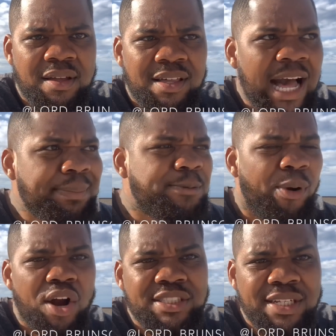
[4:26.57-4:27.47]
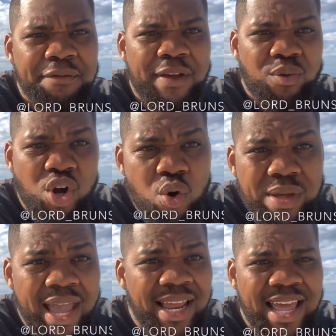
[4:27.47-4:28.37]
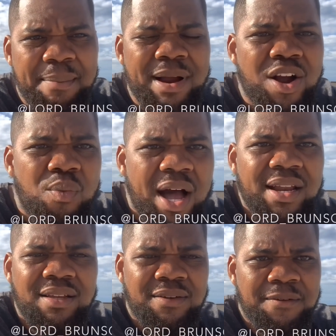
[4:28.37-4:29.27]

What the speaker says: Cops barged in, found cocaine and marijuana.